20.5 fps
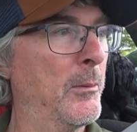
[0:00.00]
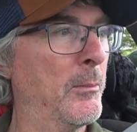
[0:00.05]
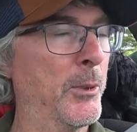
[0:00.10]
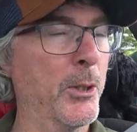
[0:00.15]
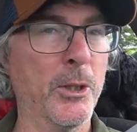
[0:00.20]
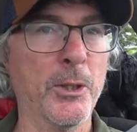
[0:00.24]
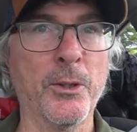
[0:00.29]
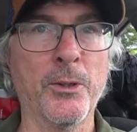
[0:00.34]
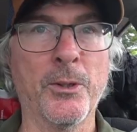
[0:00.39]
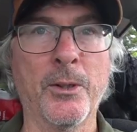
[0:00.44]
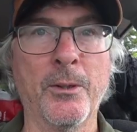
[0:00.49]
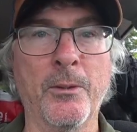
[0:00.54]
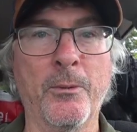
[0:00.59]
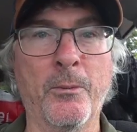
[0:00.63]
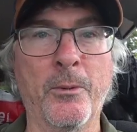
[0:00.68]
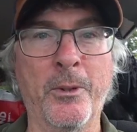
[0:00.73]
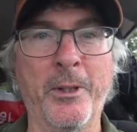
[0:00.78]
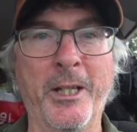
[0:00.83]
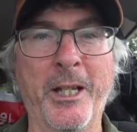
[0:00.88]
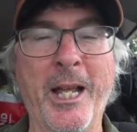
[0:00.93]
birds
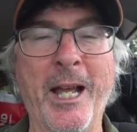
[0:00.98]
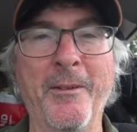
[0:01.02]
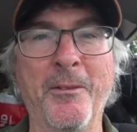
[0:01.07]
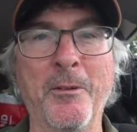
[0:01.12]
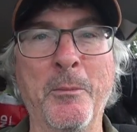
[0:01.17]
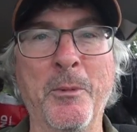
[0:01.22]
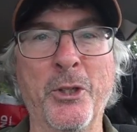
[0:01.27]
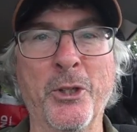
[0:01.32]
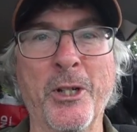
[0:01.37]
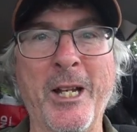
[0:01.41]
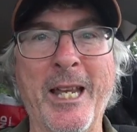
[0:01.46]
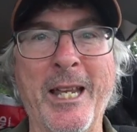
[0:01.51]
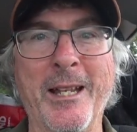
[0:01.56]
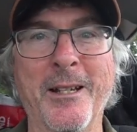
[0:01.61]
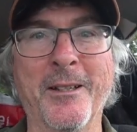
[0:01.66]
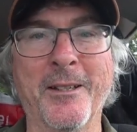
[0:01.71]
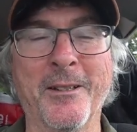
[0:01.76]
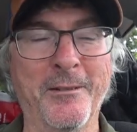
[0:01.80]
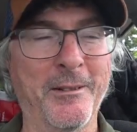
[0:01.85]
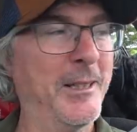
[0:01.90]
when you have them in your
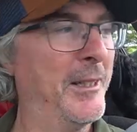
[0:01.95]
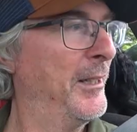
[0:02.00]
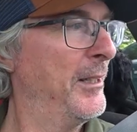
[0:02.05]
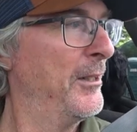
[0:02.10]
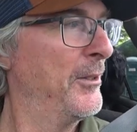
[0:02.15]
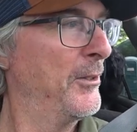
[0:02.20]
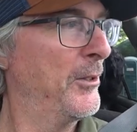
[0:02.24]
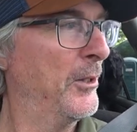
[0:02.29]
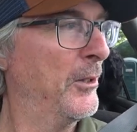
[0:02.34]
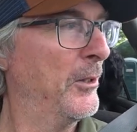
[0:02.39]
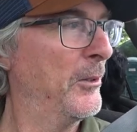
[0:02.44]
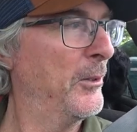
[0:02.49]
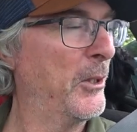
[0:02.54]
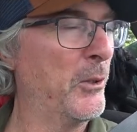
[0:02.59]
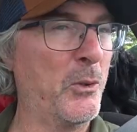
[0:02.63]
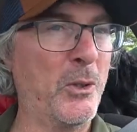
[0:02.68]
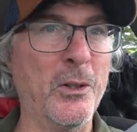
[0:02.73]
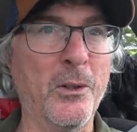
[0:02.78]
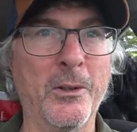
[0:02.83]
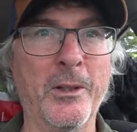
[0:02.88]
hand. So it
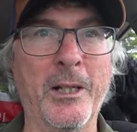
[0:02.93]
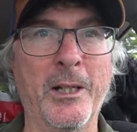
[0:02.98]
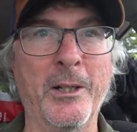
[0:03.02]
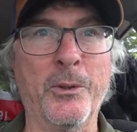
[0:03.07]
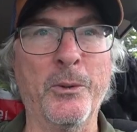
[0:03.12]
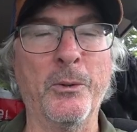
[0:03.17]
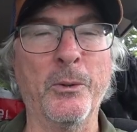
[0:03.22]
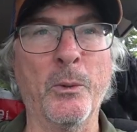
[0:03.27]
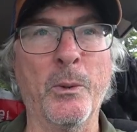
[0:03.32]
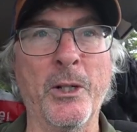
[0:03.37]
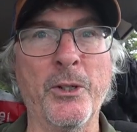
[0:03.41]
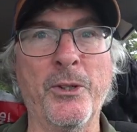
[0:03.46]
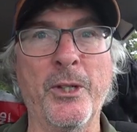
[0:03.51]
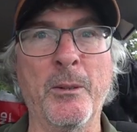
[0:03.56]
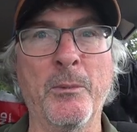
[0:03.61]
was kind of cool to watch